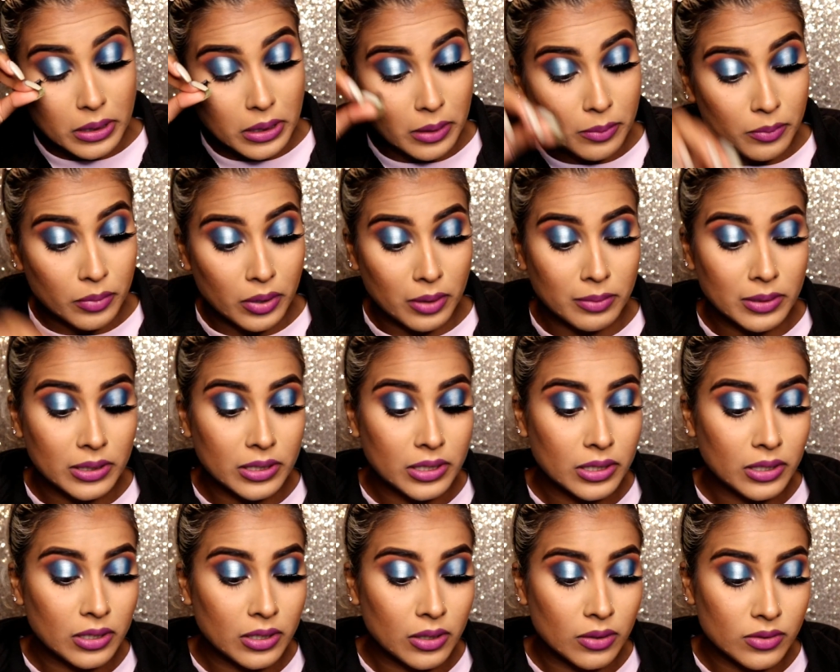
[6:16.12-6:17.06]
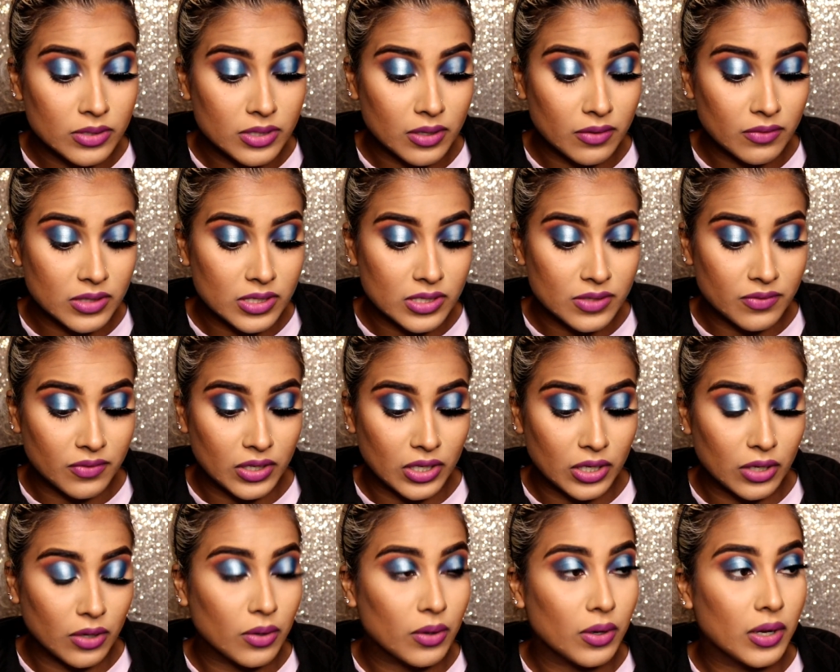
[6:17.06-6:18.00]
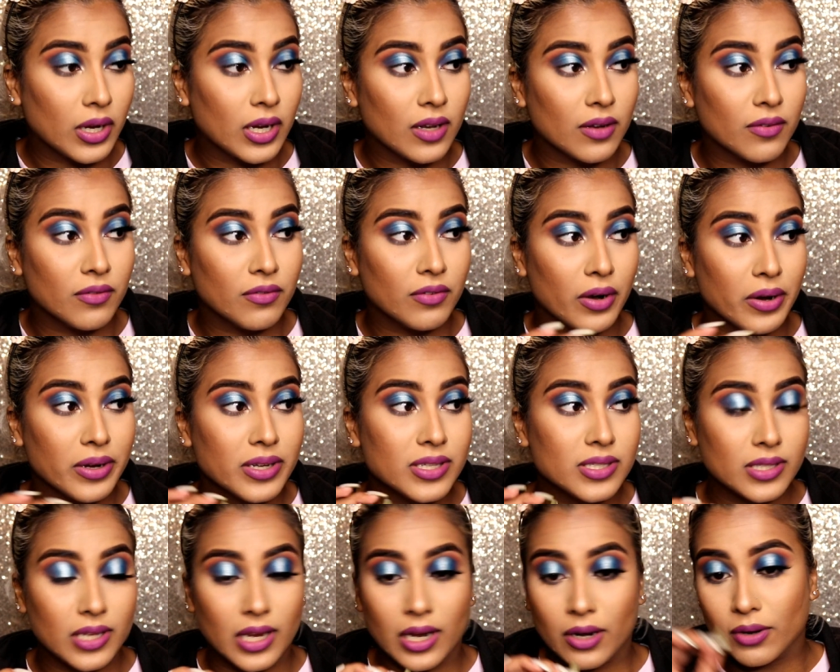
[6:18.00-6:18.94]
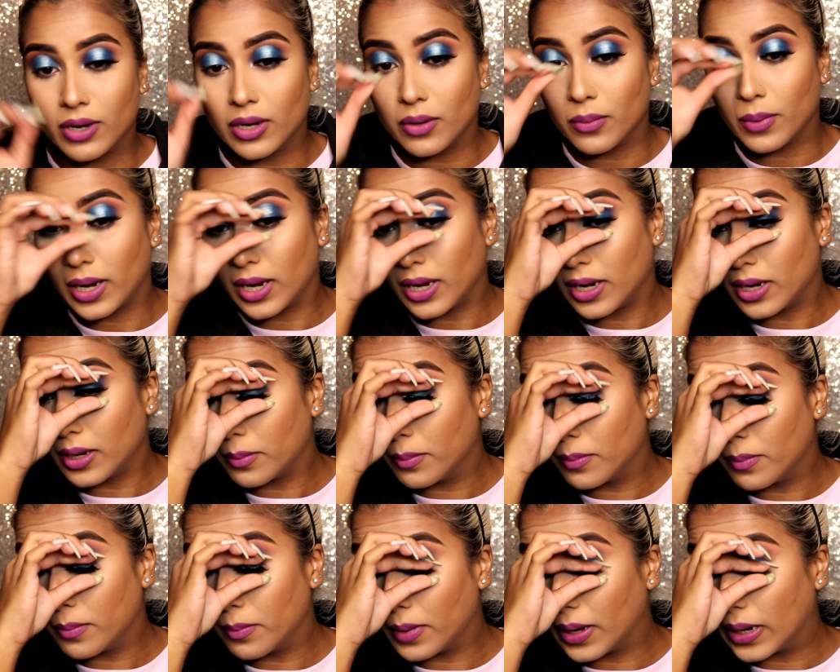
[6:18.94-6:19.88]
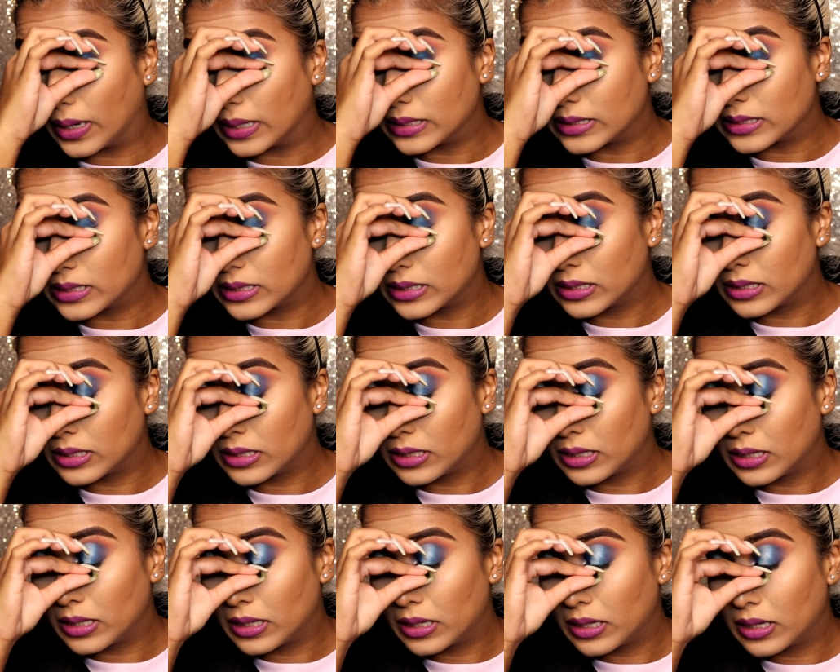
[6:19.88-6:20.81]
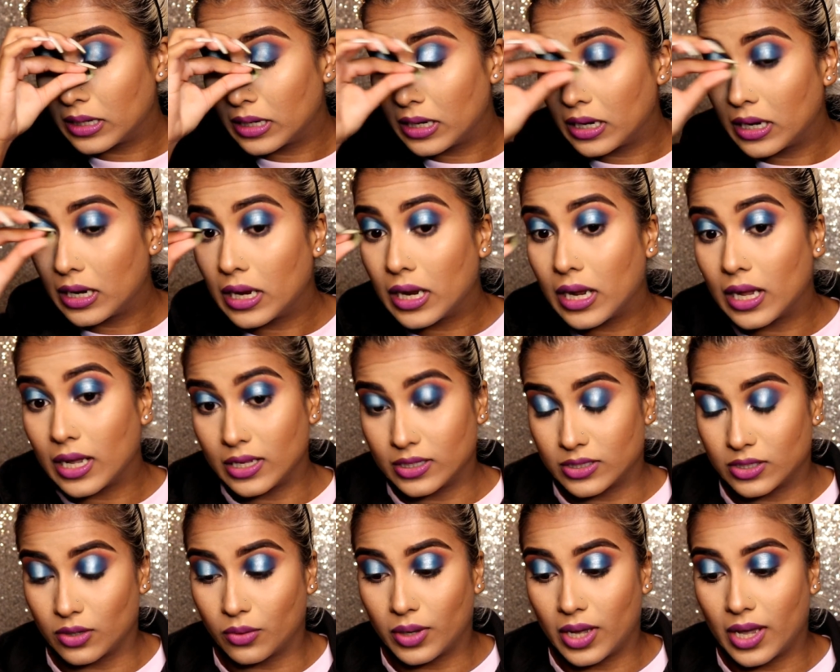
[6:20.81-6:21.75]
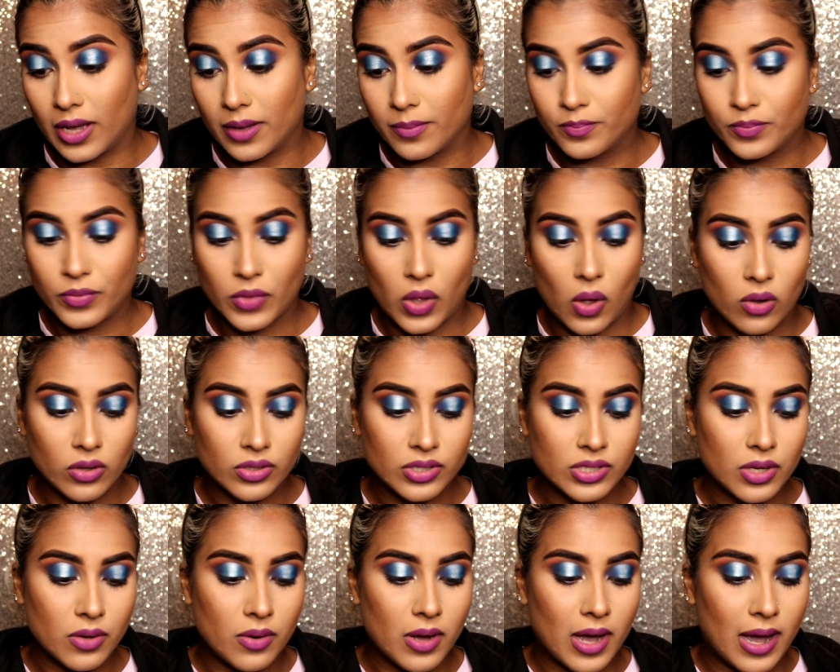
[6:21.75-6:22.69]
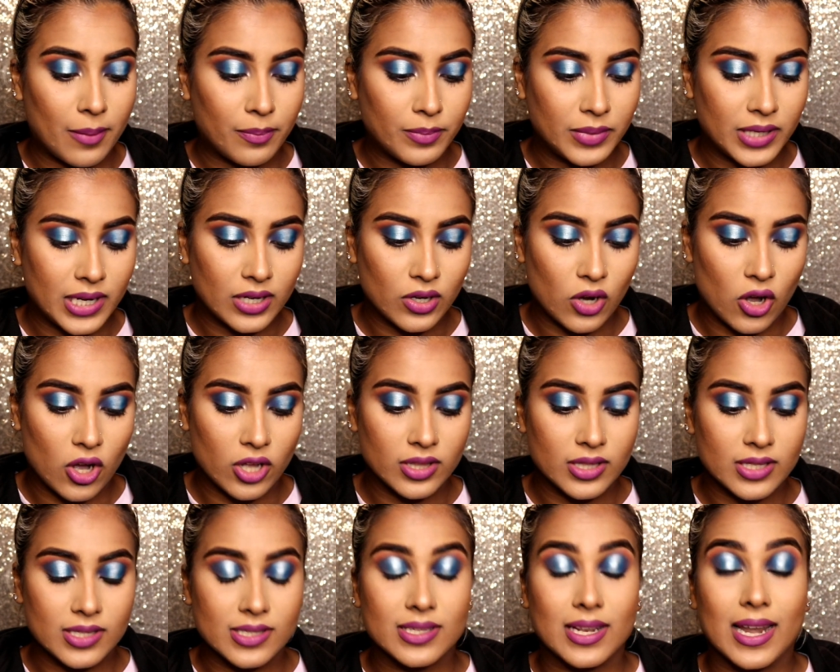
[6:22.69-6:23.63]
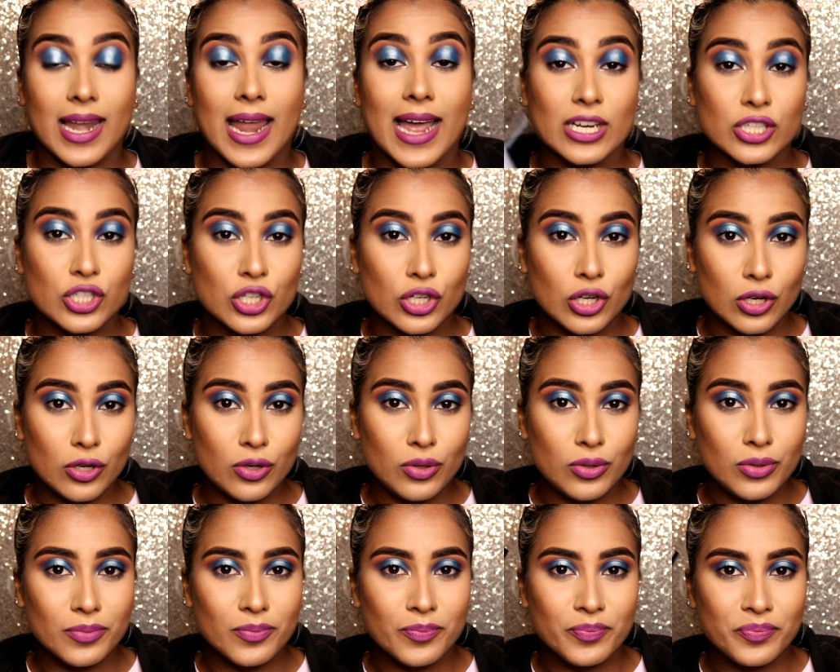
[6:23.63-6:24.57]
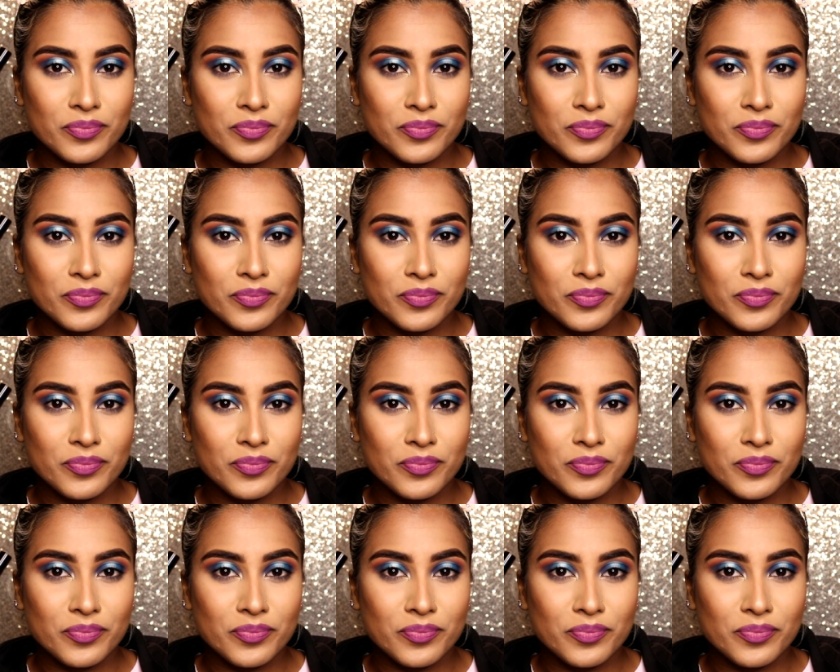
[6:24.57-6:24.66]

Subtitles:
I'm probably gonna close off this video in a very scary way, but it's okay. Also, update on this lash glue.